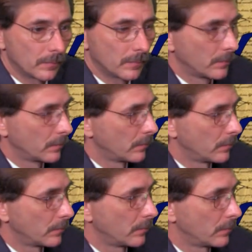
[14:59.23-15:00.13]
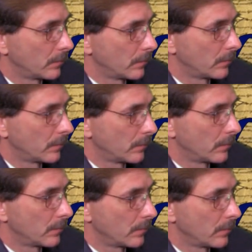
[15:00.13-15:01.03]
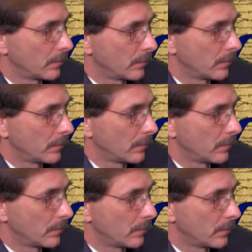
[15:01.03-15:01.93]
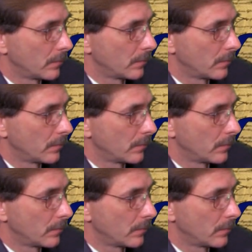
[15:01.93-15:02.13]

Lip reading: This person isn't speaking.